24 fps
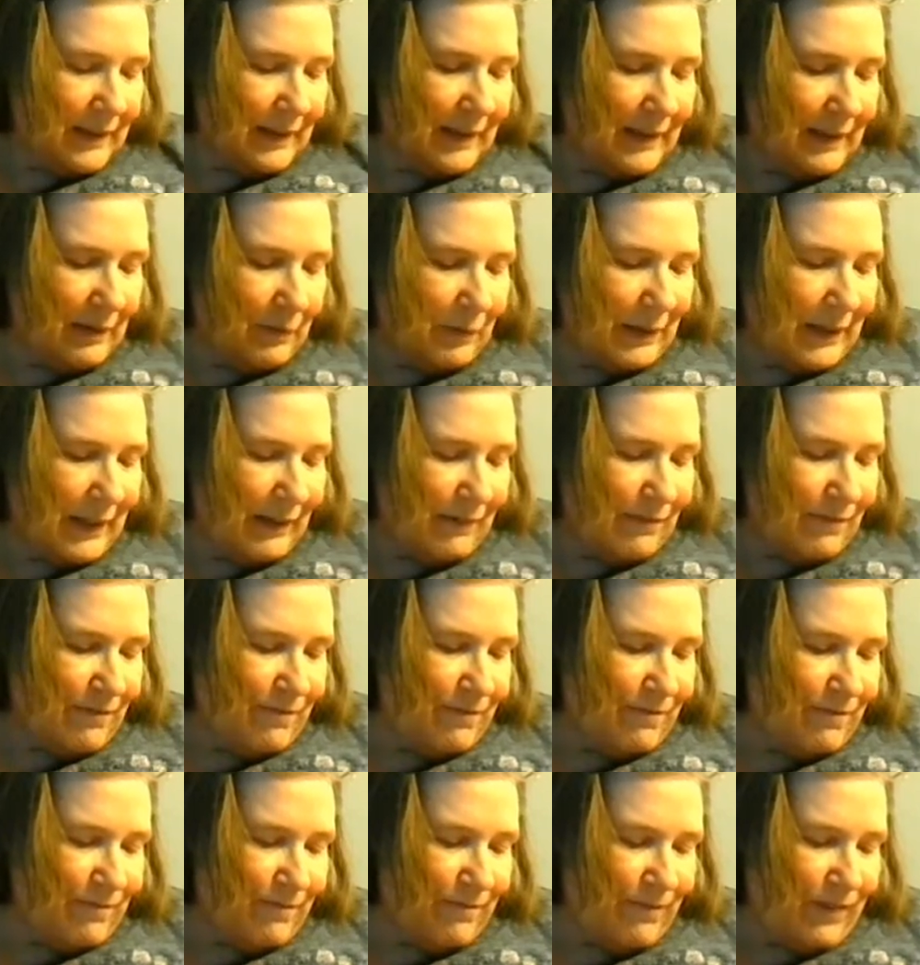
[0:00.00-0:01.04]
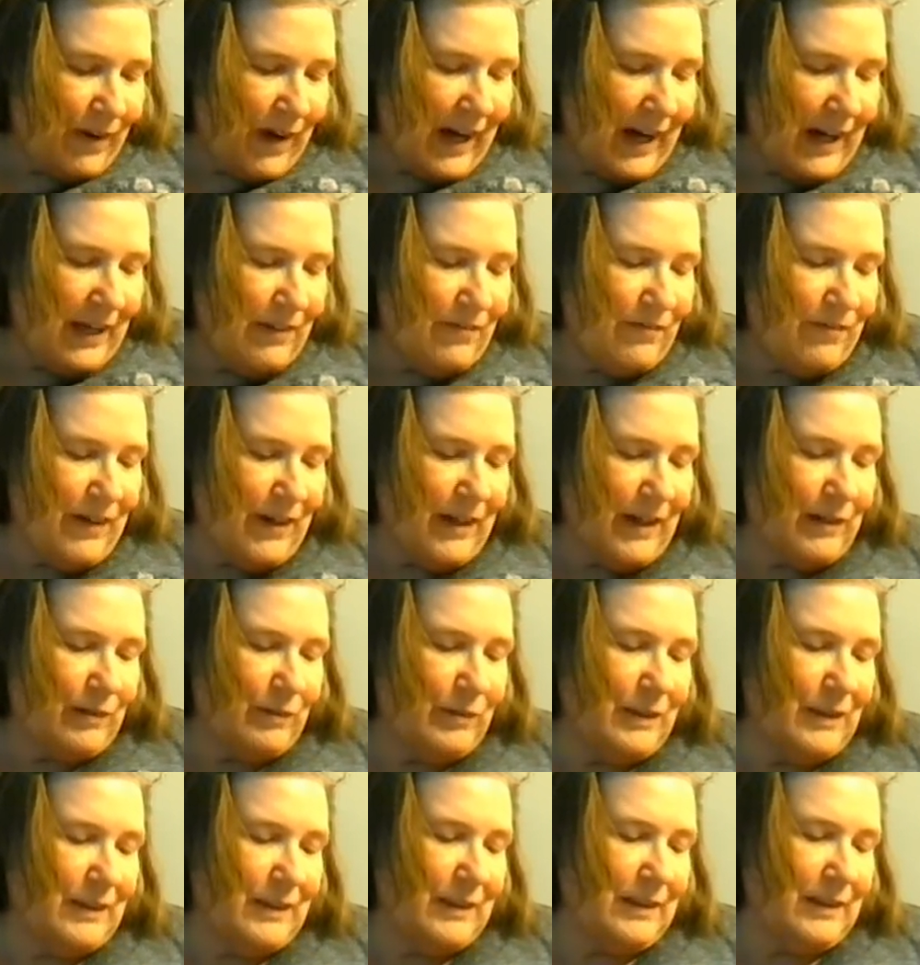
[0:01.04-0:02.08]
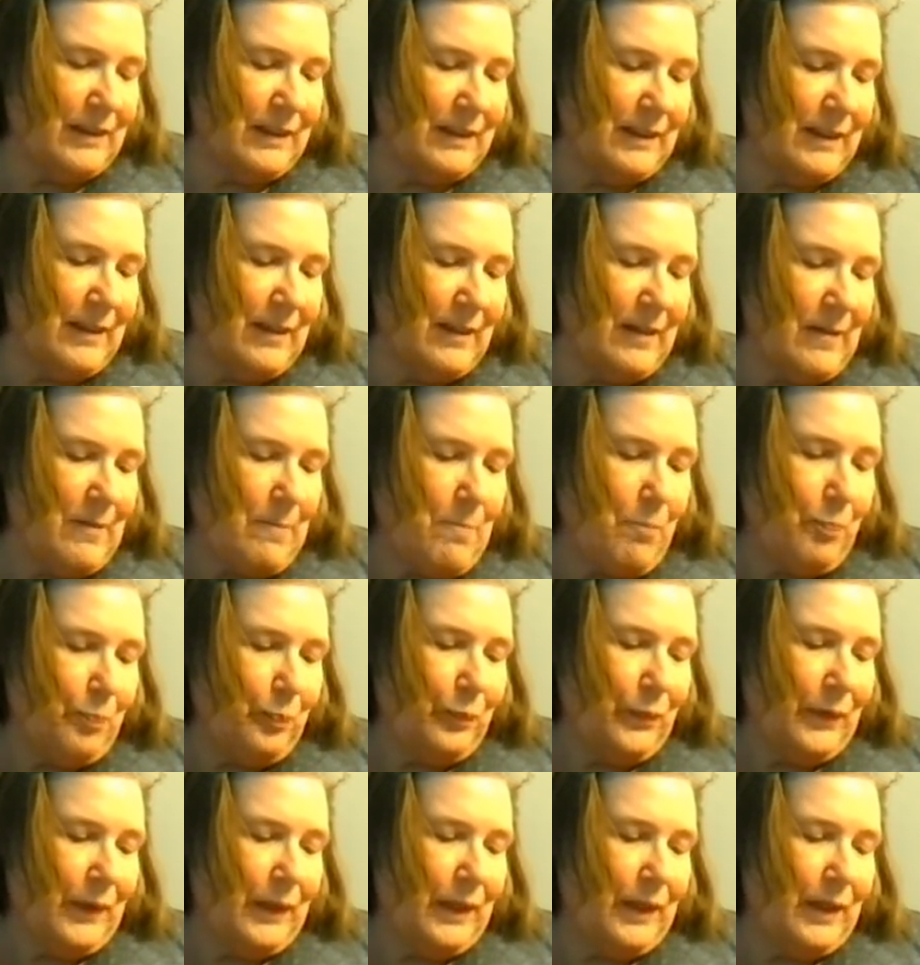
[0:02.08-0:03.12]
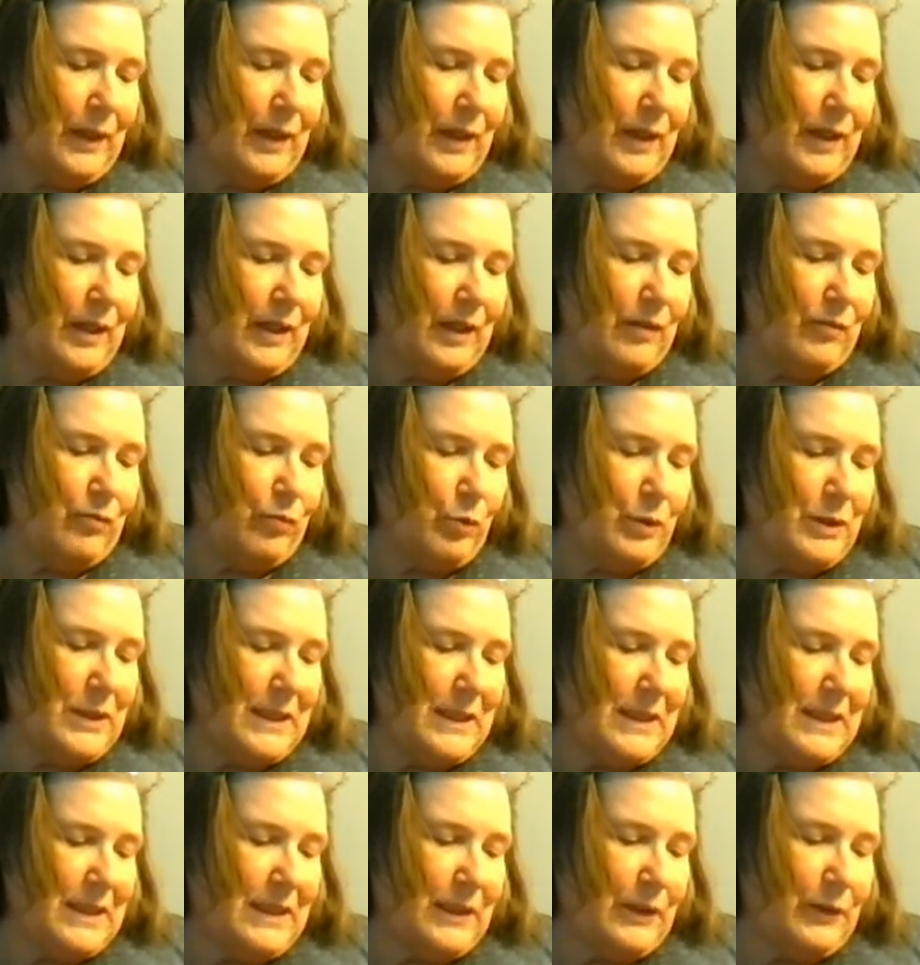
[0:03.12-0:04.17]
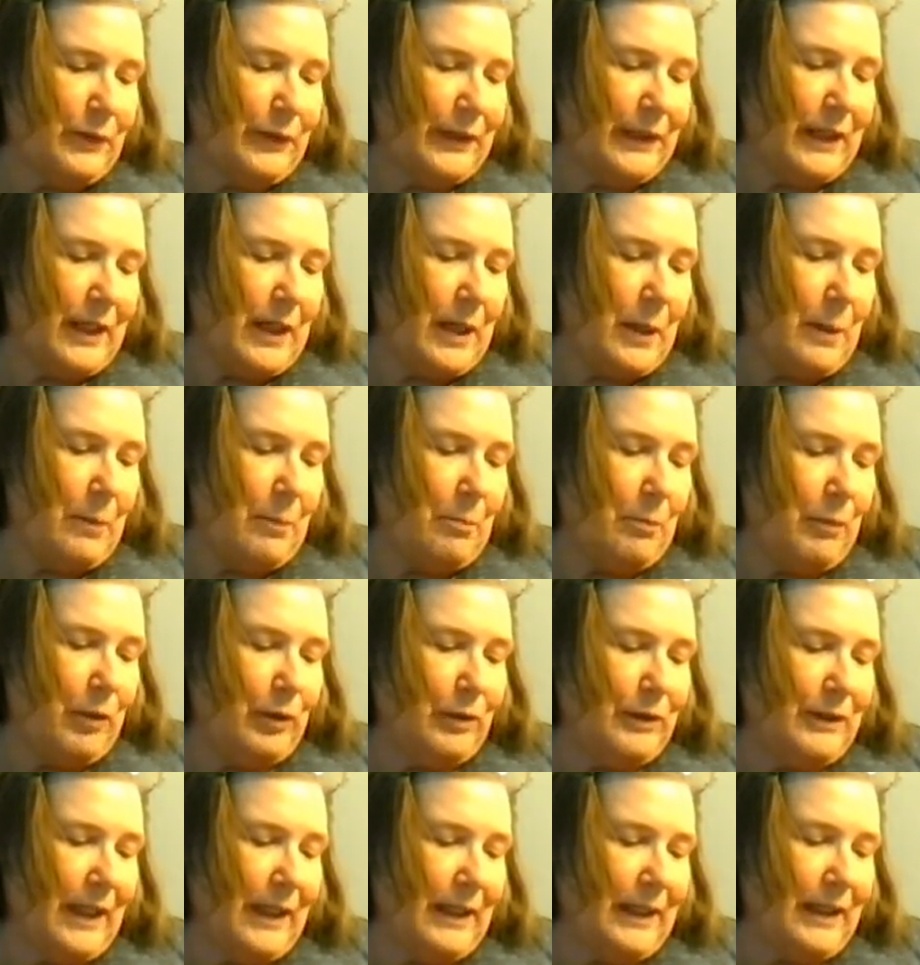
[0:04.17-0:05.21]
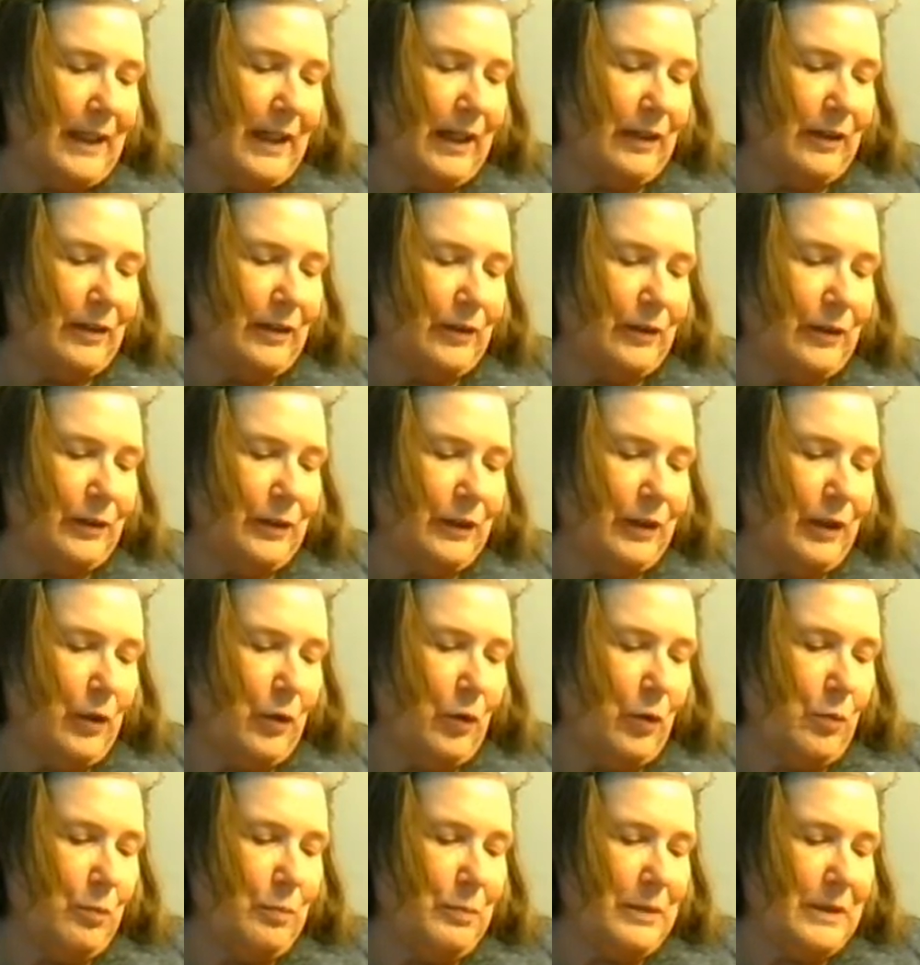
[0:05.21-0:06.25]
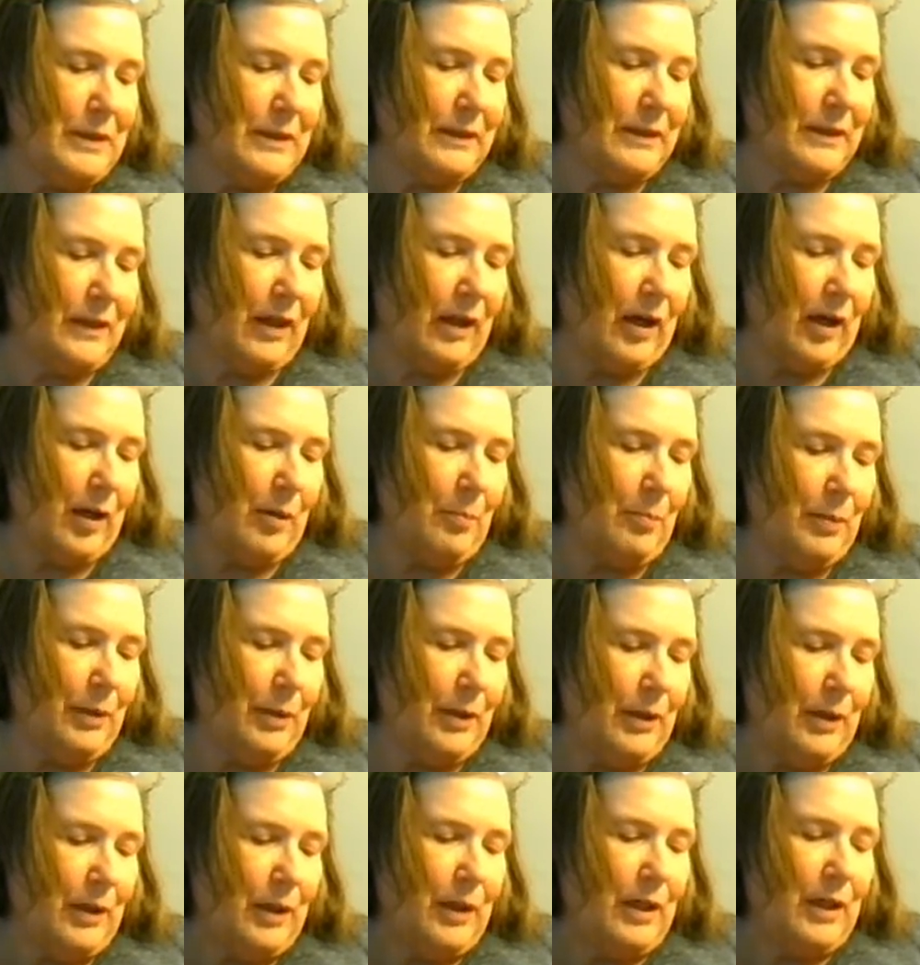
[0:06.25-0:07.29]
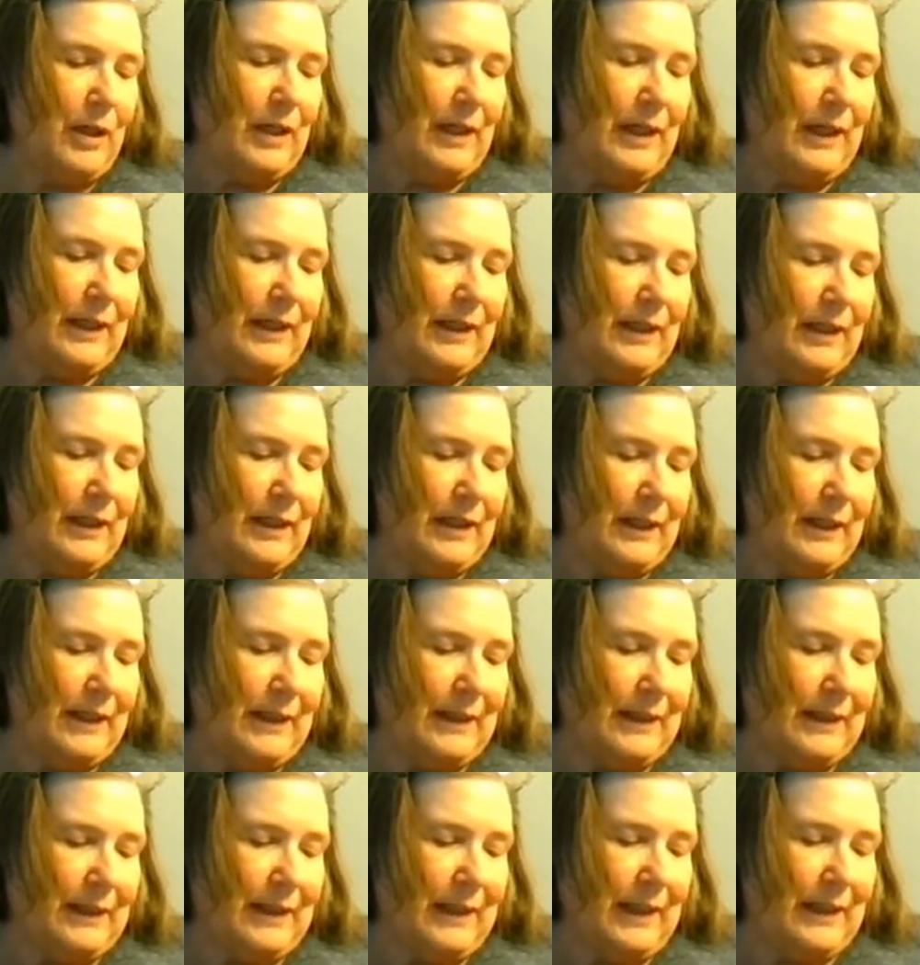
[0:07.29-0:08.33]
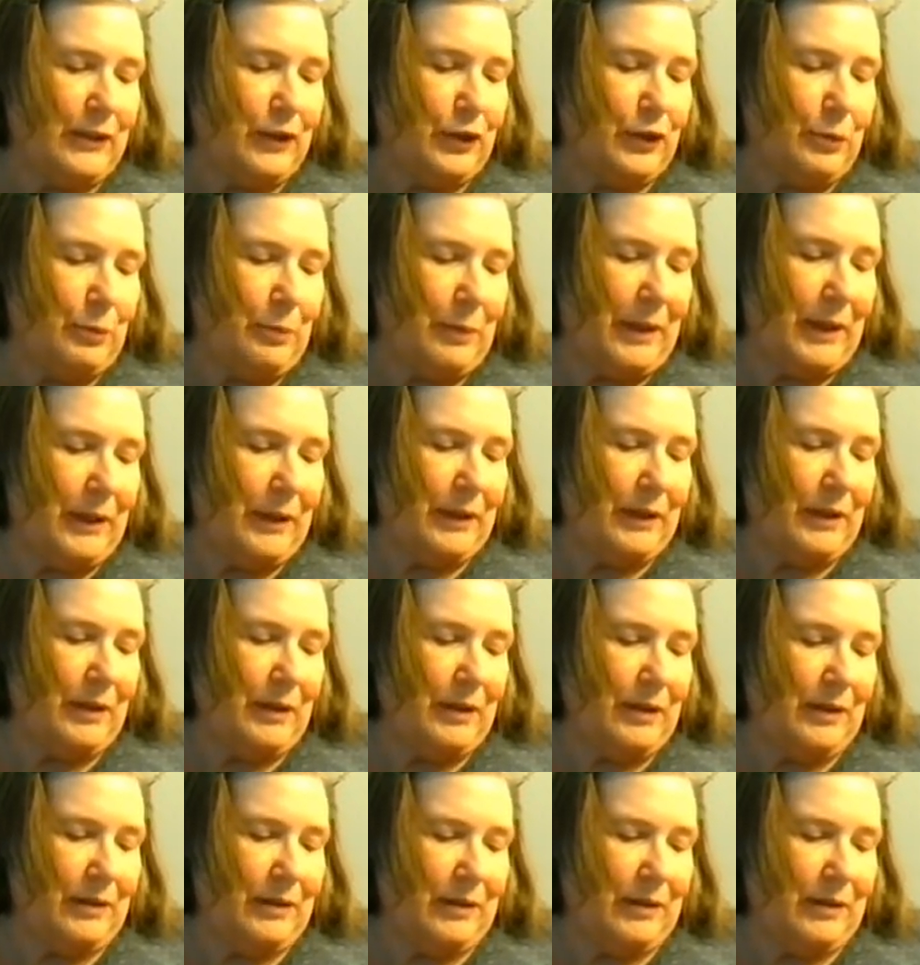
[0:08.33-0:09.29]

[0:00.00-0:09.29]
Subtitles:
And we have 5 ounces of wisteria, a multicolored combed top. And as you may